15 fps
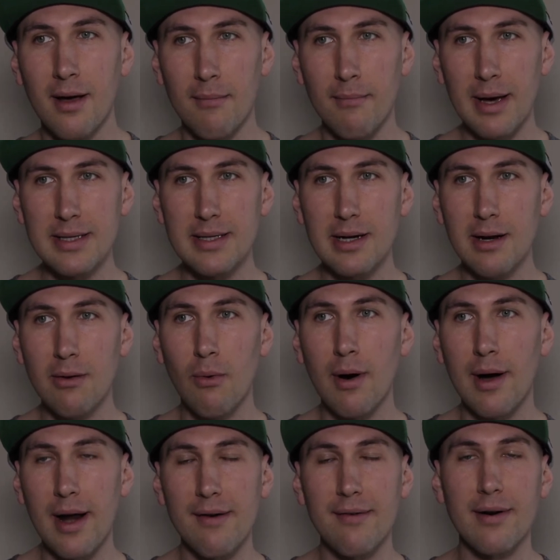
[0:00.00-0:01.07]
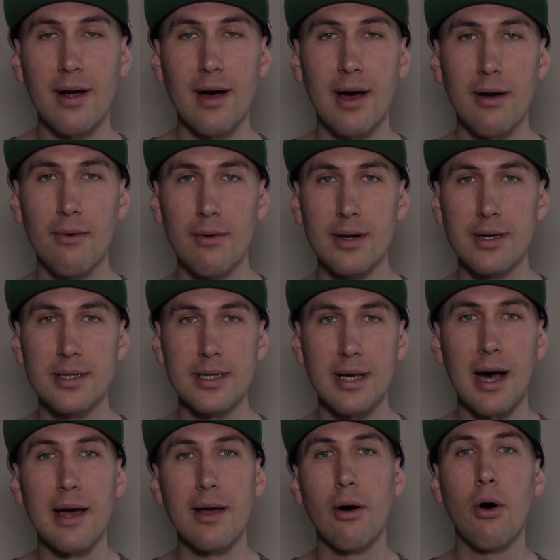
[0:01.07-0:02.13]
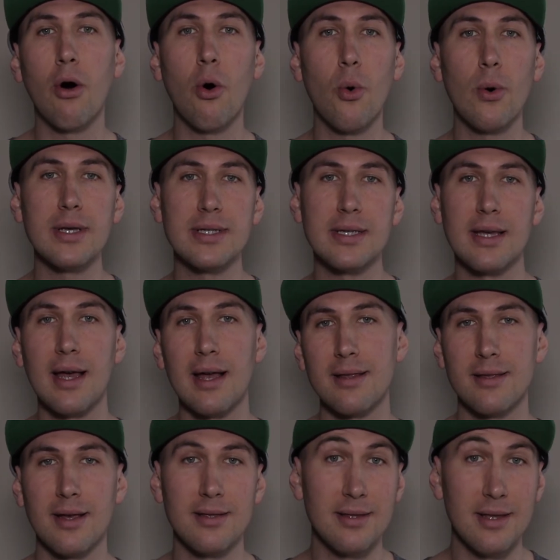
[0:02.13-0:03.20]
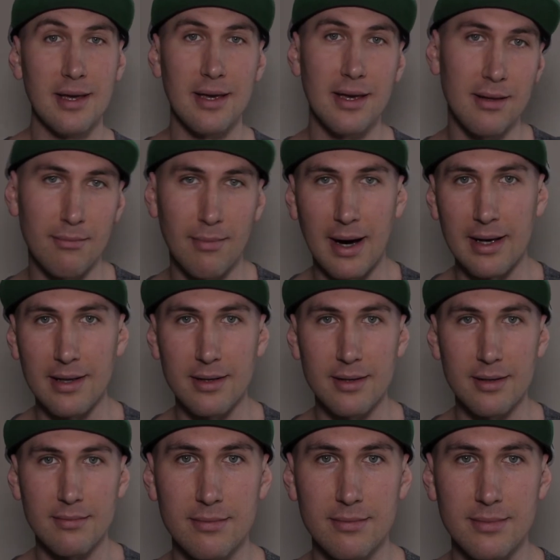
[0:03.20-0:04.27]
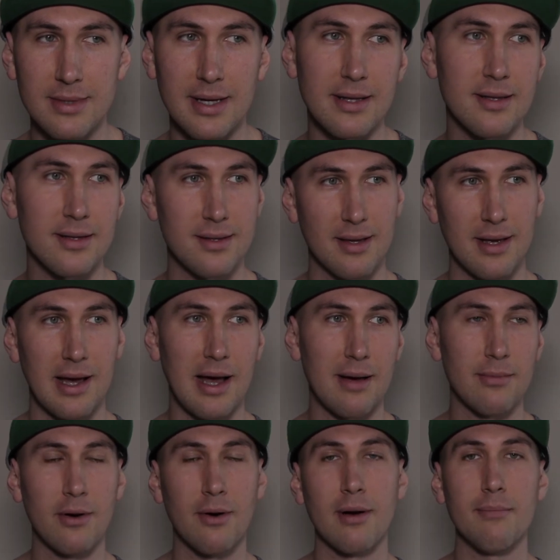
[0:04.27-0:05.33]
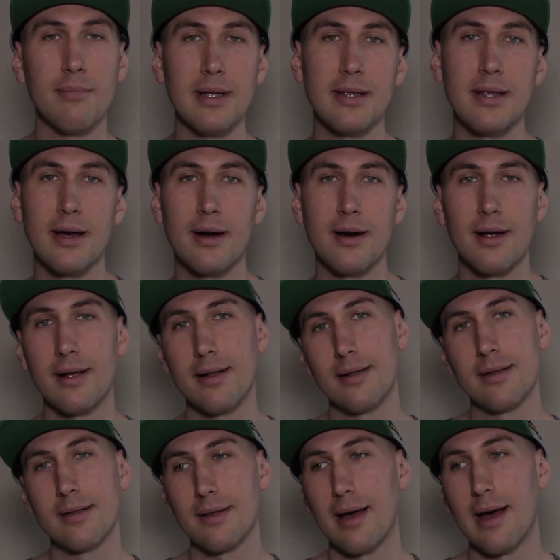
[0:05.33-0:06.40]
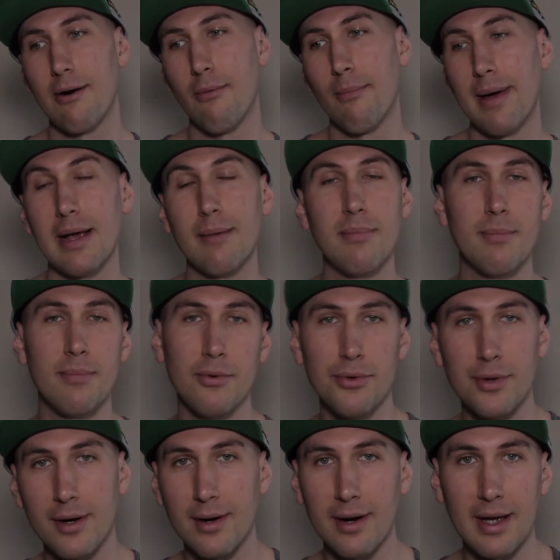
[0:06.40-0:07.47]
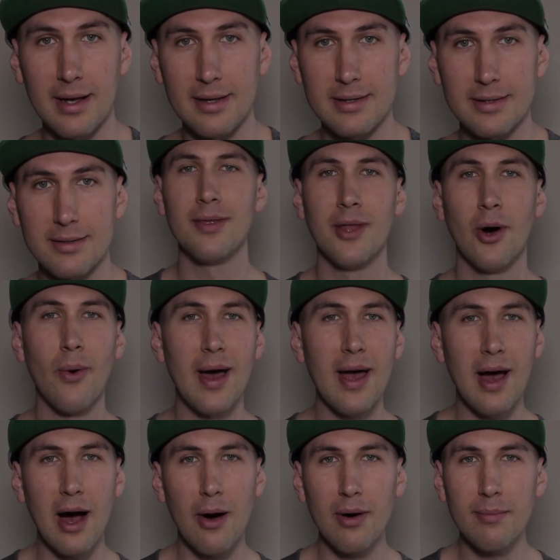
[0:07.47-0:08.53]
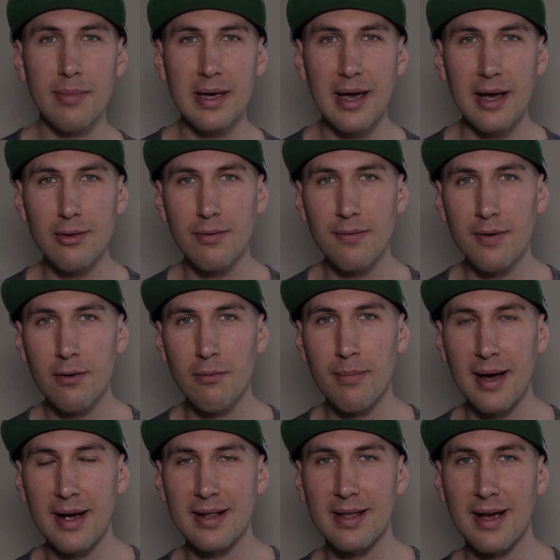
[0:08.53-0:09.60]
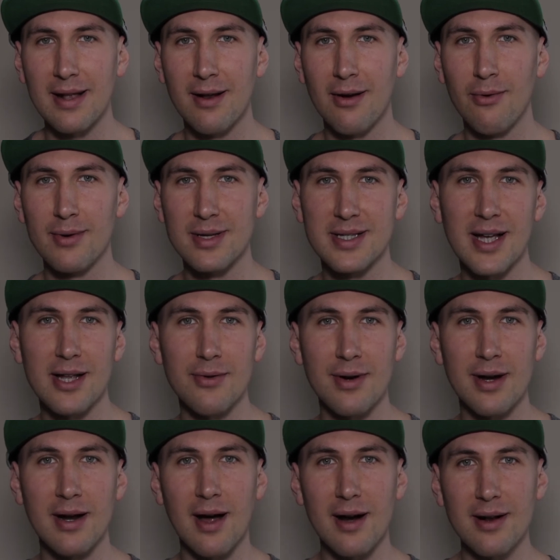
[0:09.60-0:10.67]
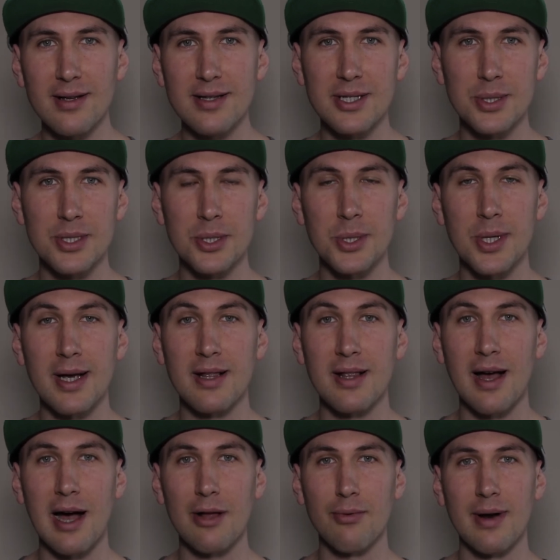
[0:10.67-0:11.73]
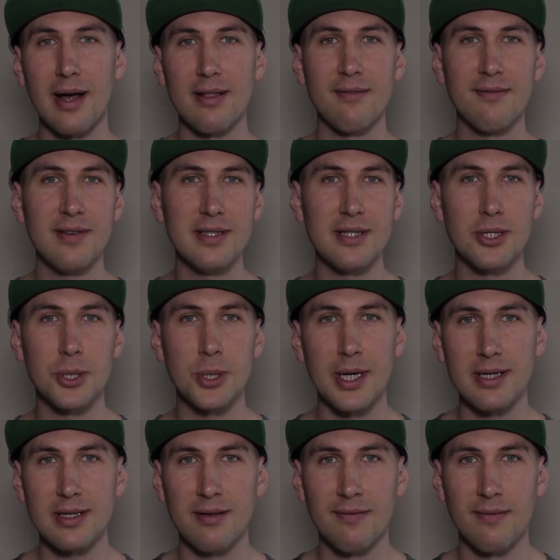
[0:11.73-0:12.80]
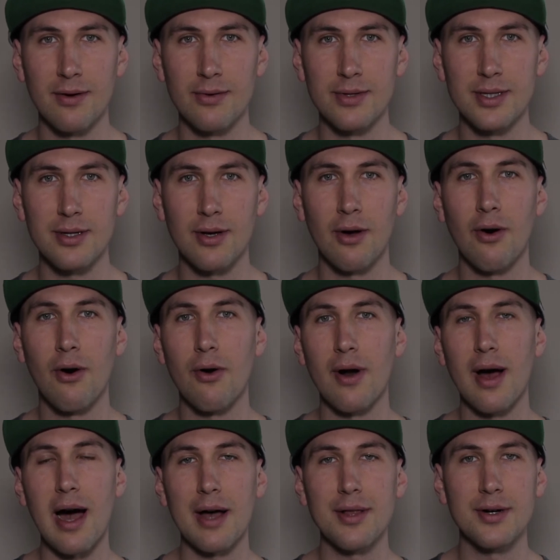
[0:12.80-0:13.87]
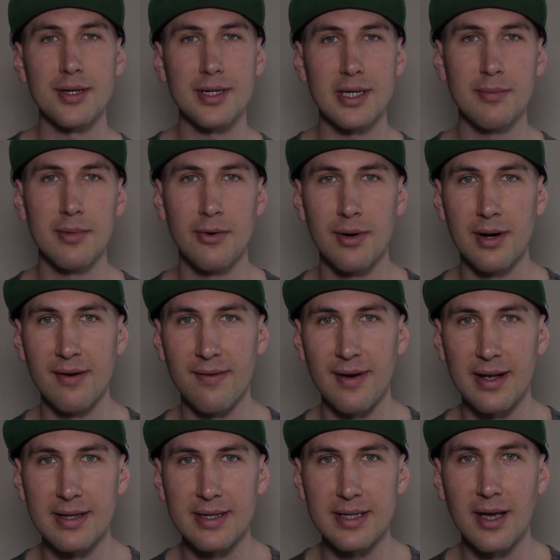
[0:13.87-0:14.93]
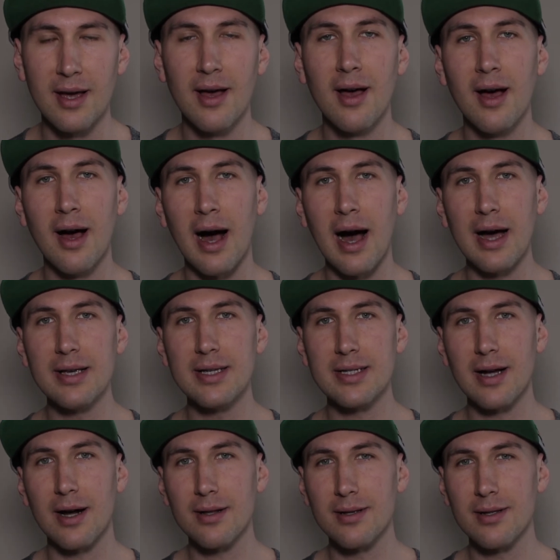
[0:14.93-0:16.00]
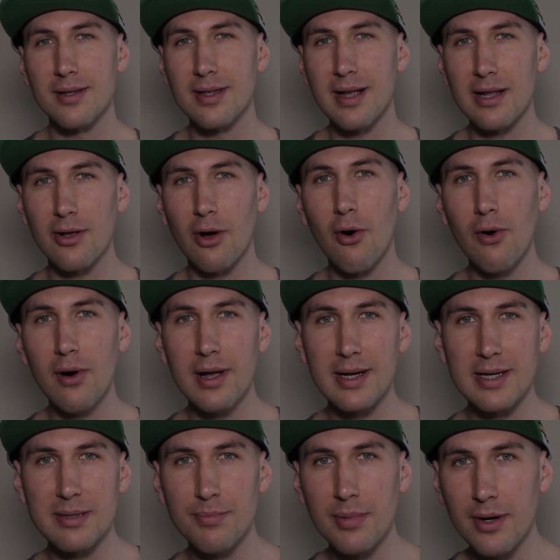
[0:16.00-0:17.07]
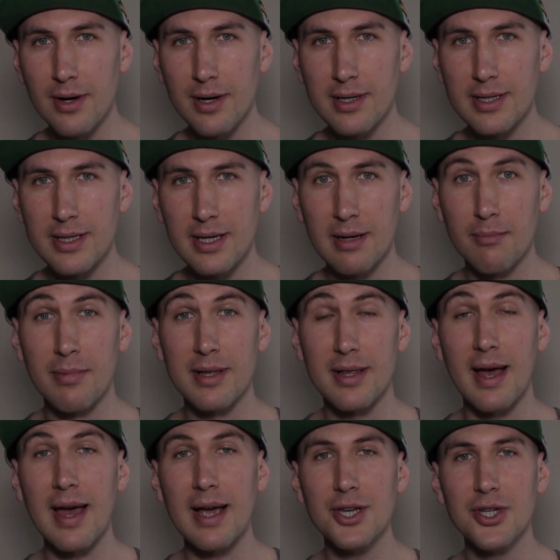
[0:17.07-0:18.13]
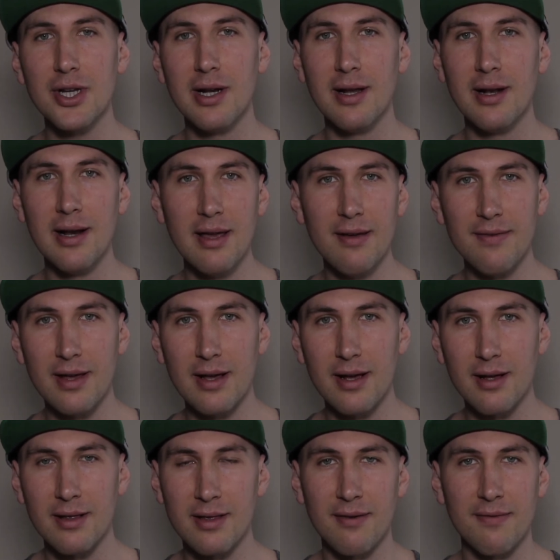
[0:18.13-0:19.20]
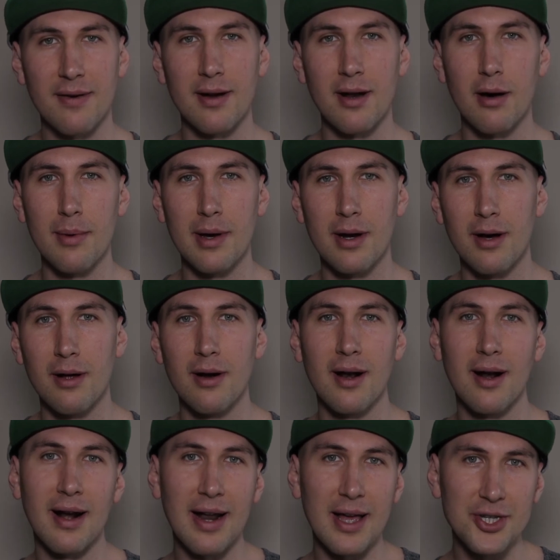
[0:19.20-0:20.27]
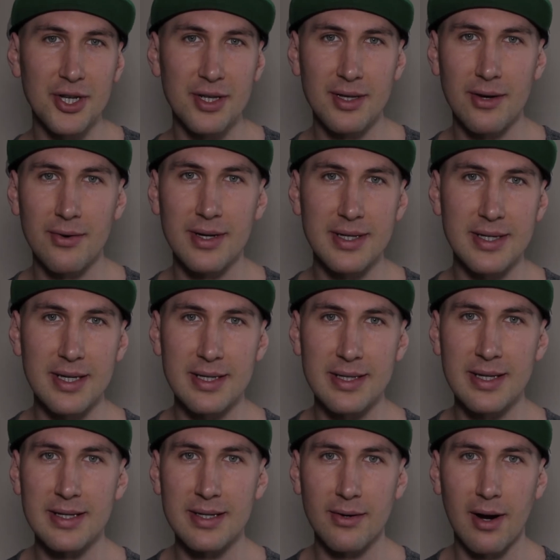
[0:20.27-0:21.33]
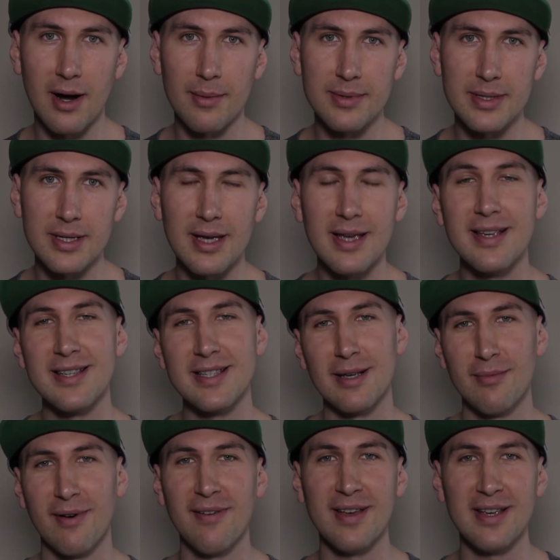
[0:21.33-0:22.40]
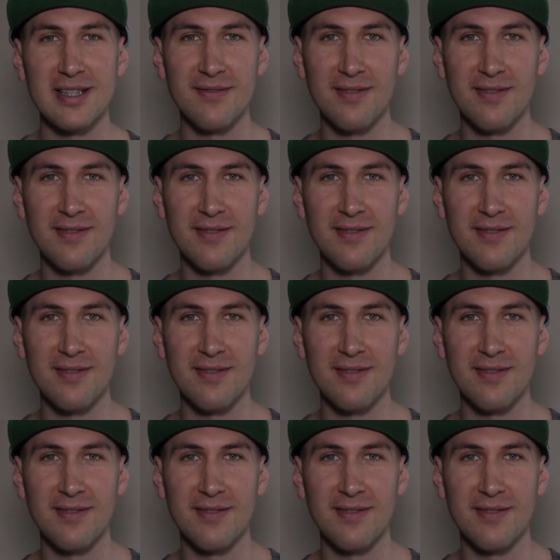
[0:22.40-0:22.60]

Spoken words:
Basically, wherever I was, I always had that thing in mind, that I'm gonna be there and I'll make people turn heads. The way how I began to feel back then was that regardless of the fact I do not visit festivals or other similar events, I started not only experiencing but actually living the phenomenon legendary Ziz describes in some of his